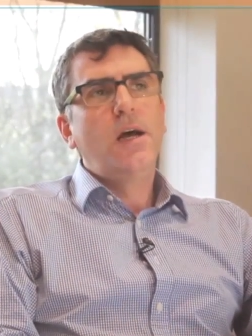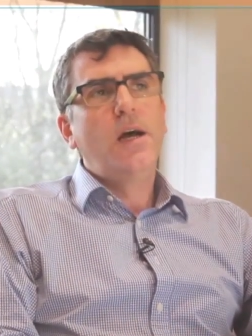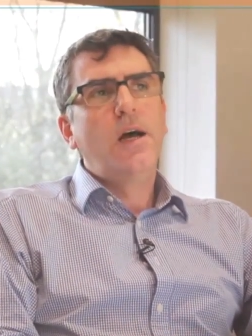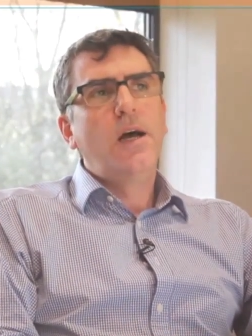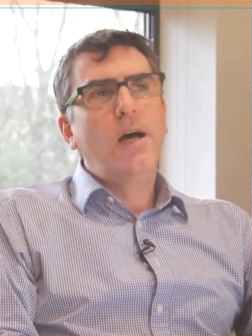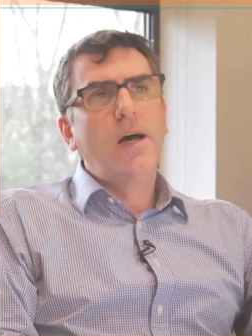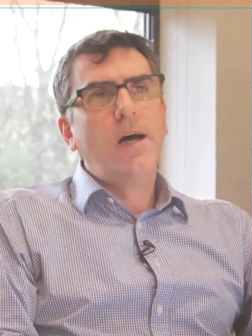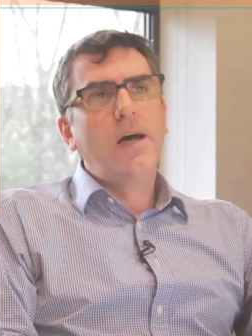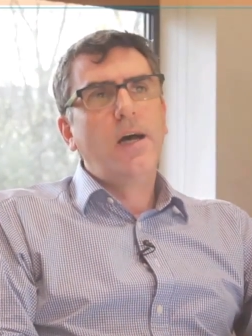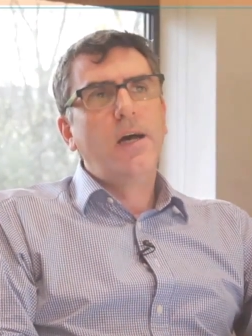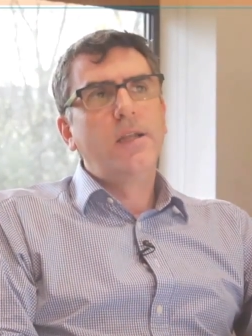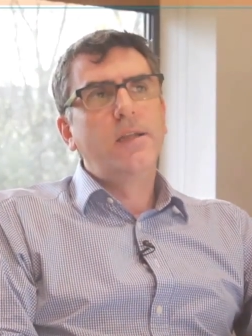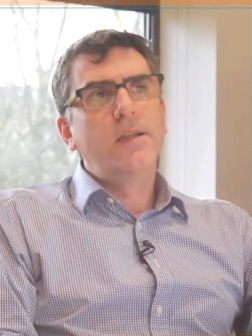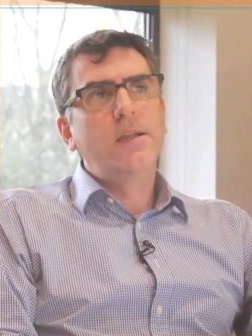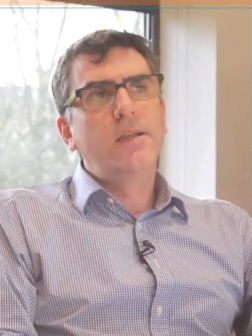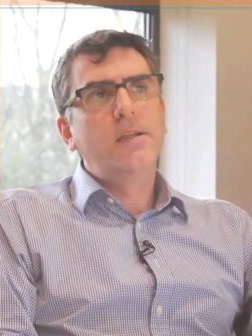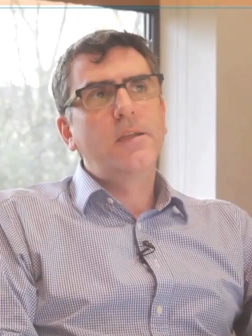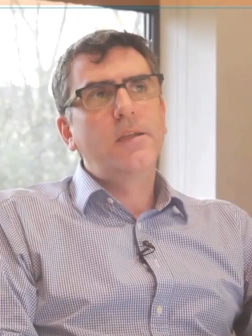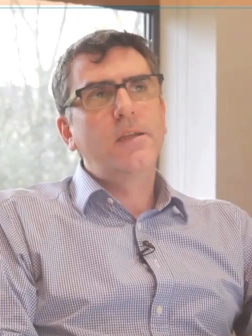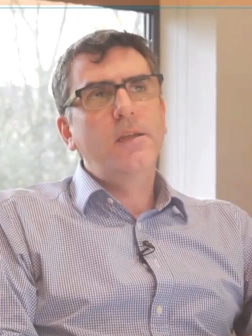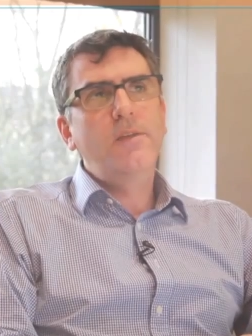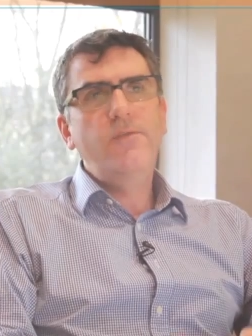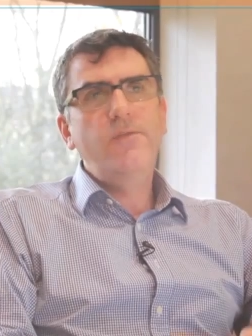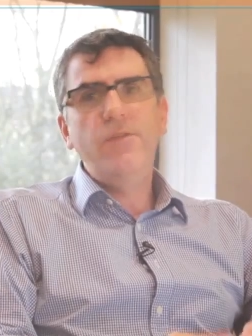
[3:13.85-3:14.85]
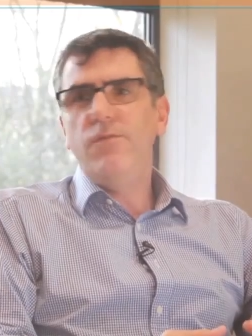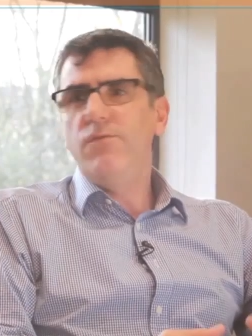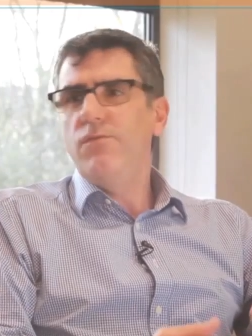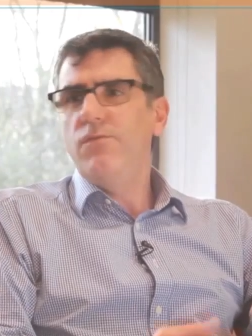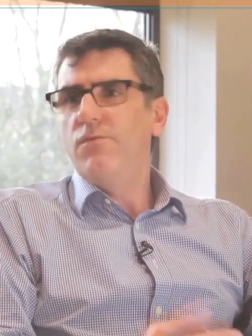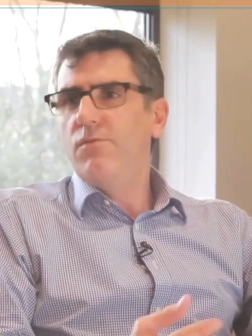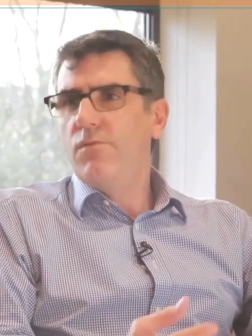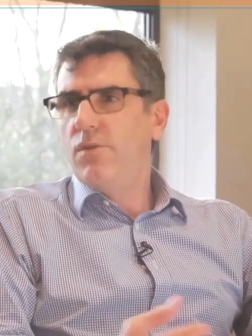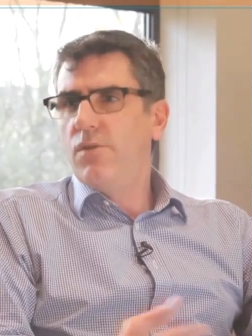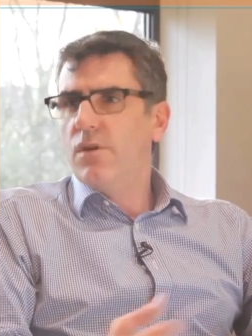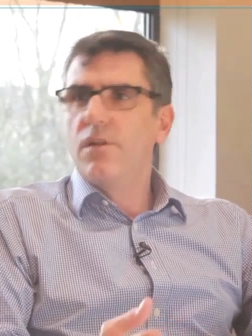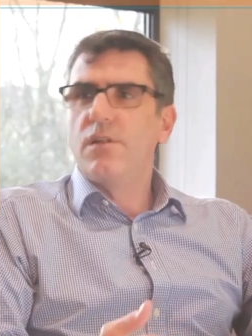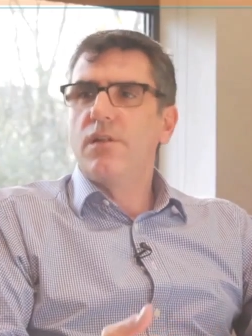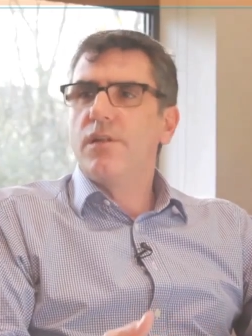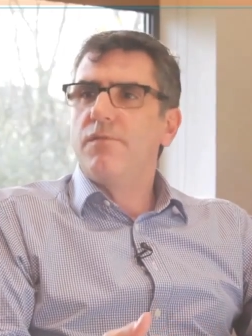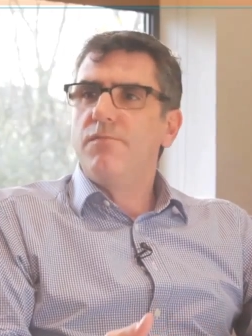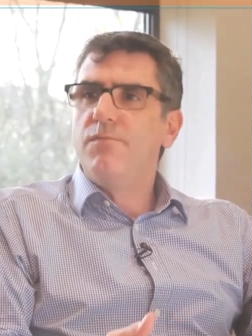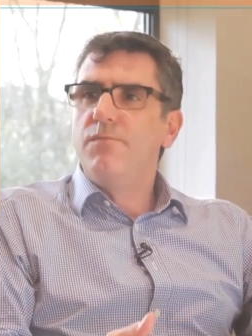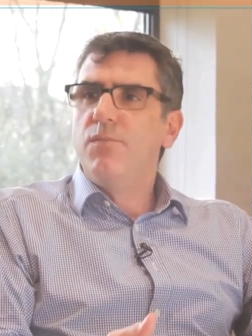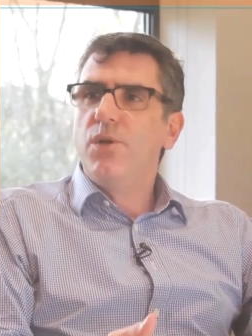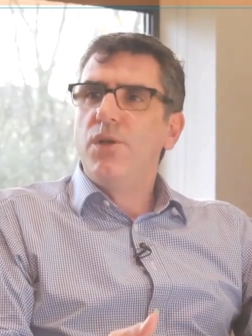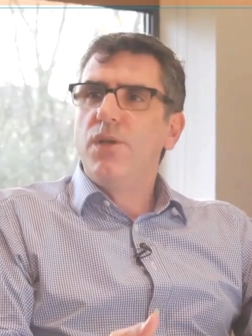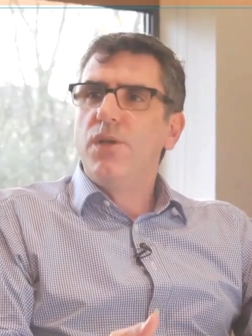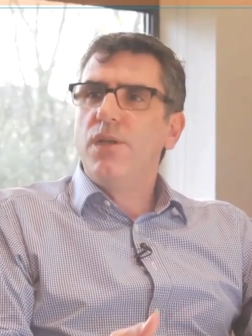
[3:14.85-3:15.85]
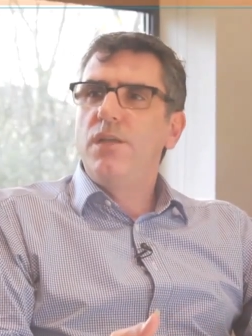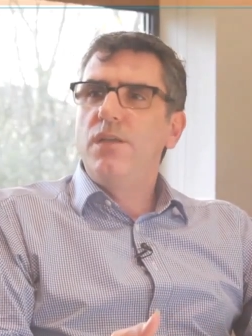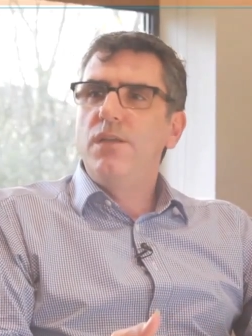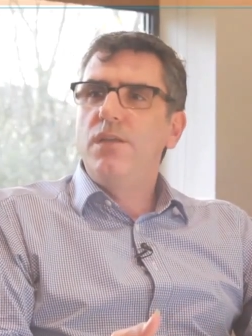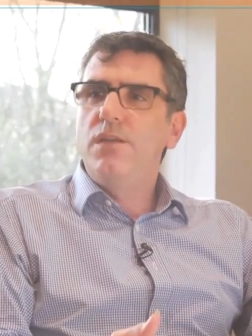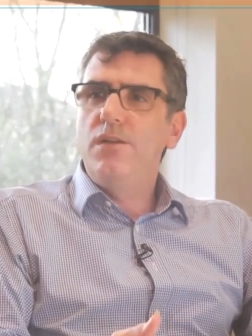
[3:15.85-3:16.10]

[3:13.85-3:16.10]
And if you've got a lot of money,